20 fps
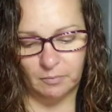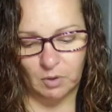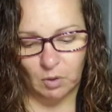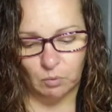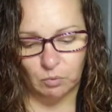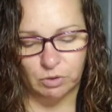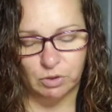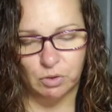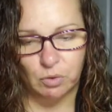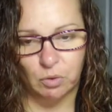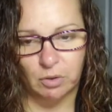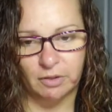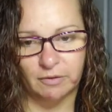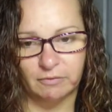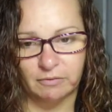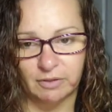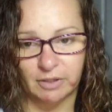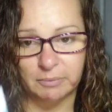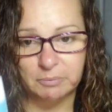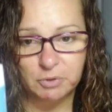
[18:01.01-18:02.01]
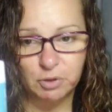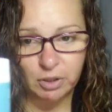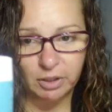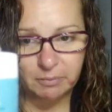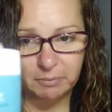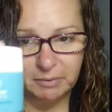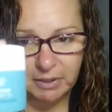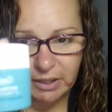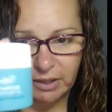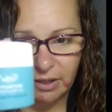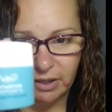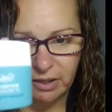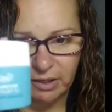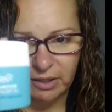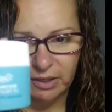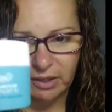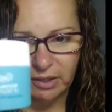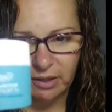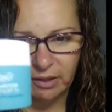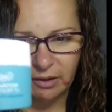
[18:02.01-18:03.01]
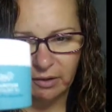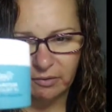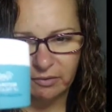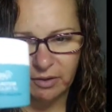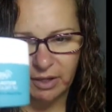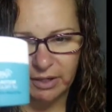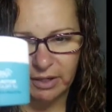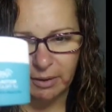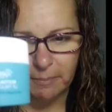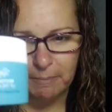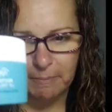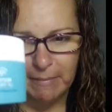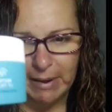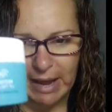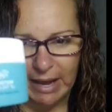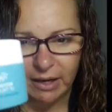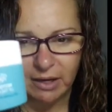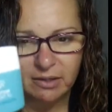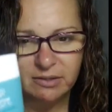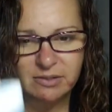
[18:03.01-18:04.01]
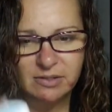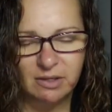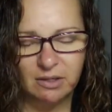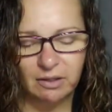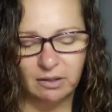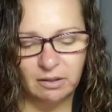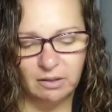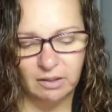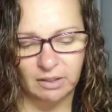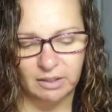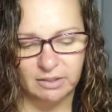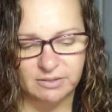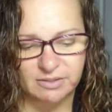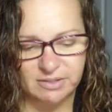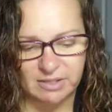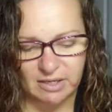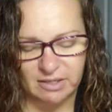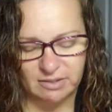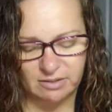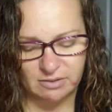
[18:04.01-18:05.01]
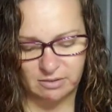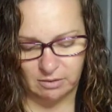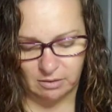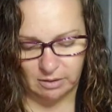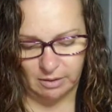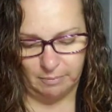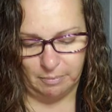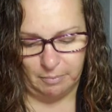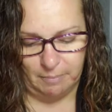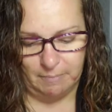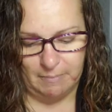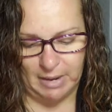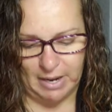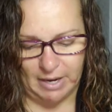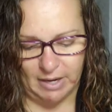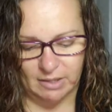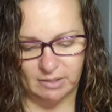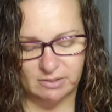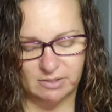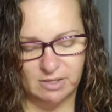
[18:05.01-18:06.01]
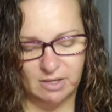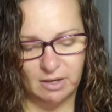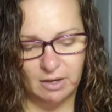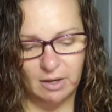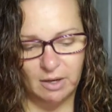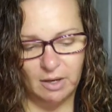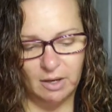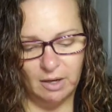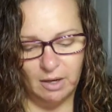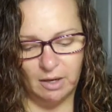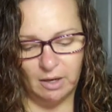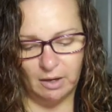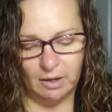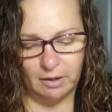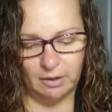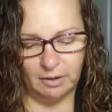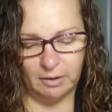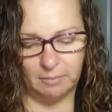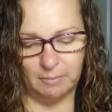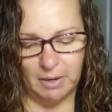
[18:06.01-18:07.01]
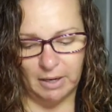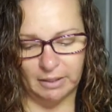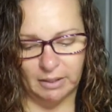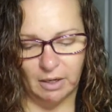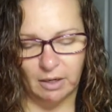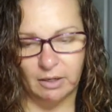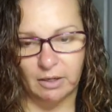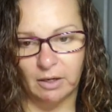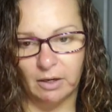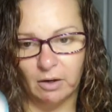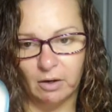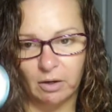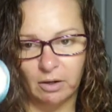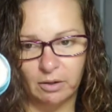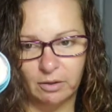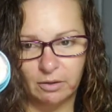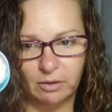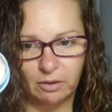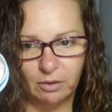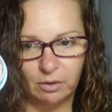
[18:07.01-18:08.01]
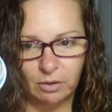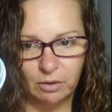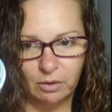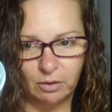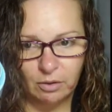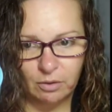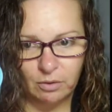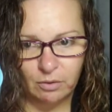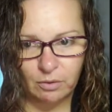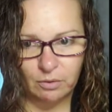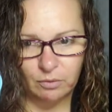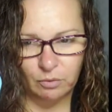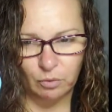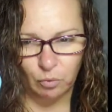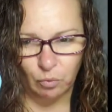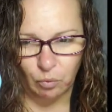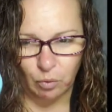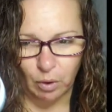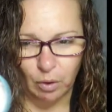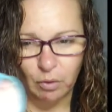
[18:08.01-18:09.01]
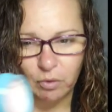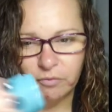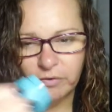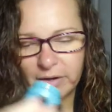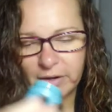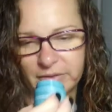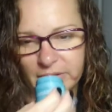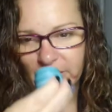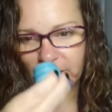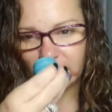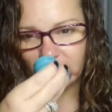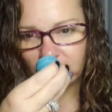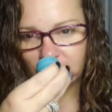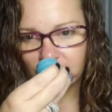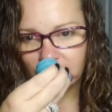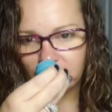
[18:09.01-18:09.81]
restorative lip treatment, and it is like a mask. It says lip mask. I got it on Grove, I think.